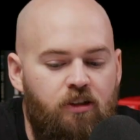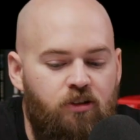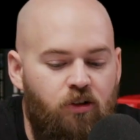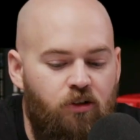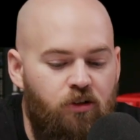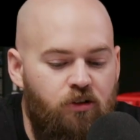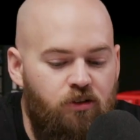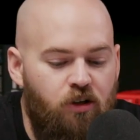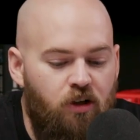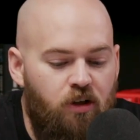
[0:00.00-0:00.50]
So
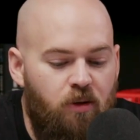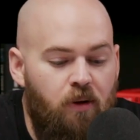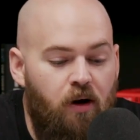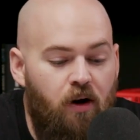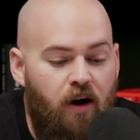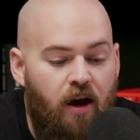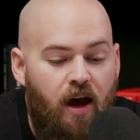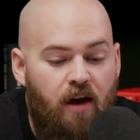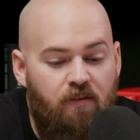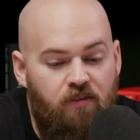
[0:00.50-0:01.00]
you talked
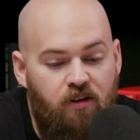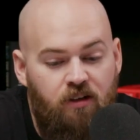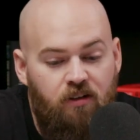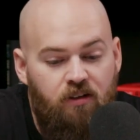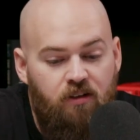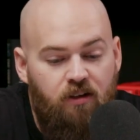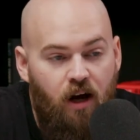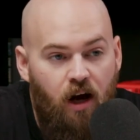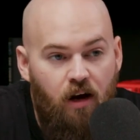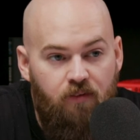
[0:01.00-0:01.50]
about having
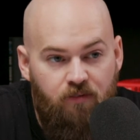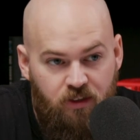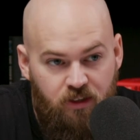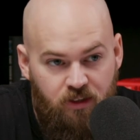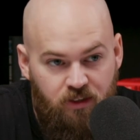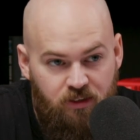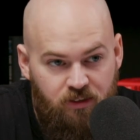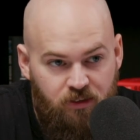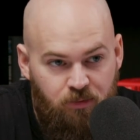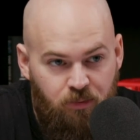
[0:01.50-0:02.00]

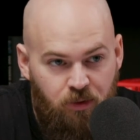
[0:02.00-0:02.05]
confidence,